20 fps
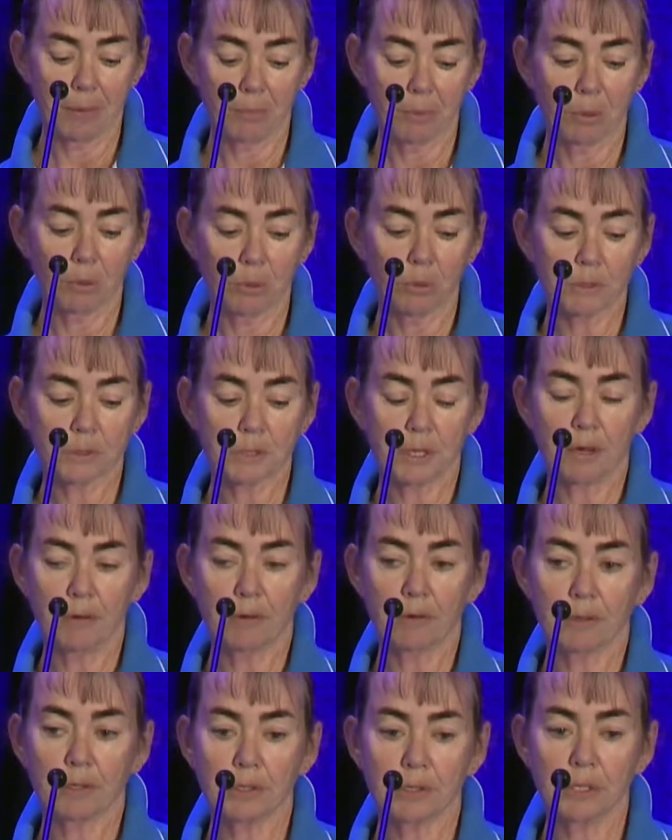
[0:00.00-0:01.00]
we'll
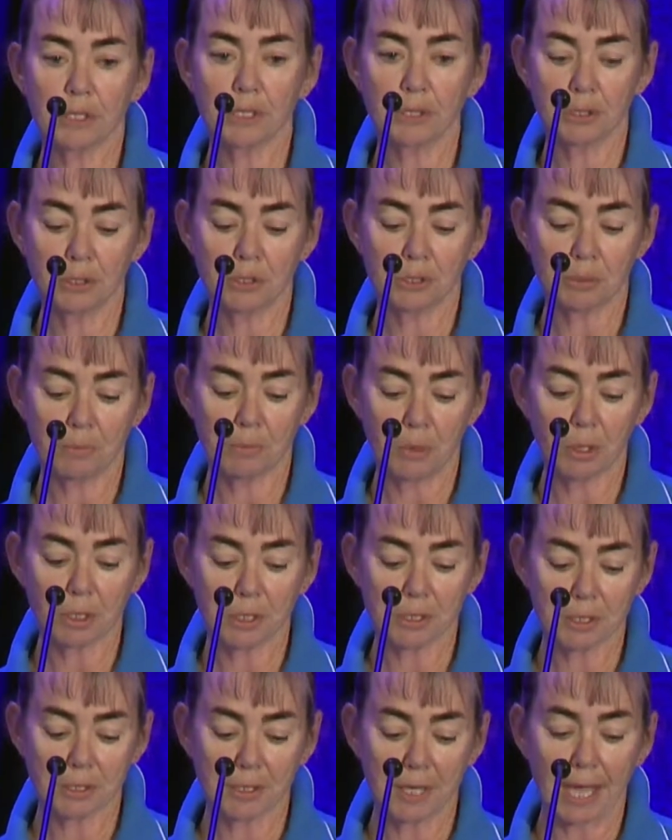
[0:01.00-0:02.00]
also continue to
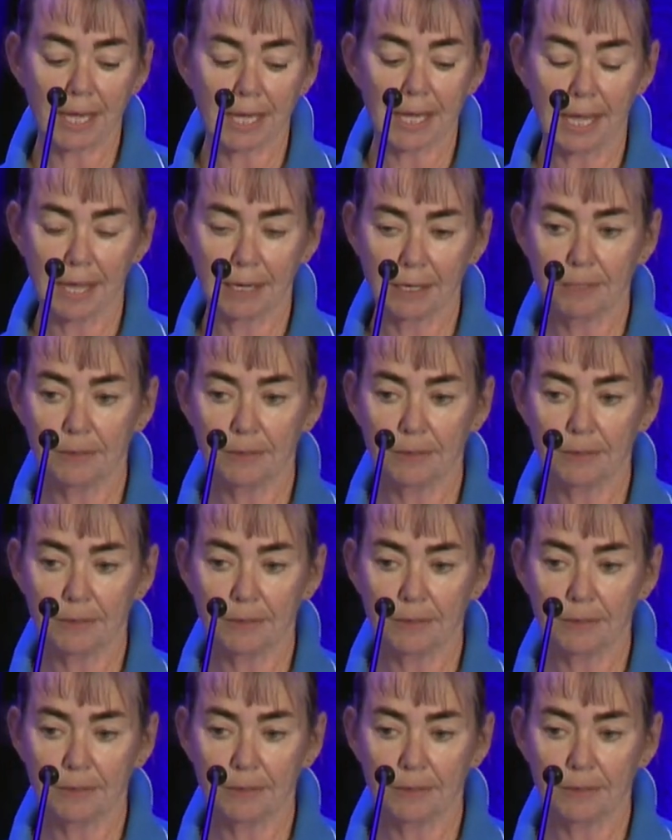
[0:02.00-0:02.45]
monitor that cat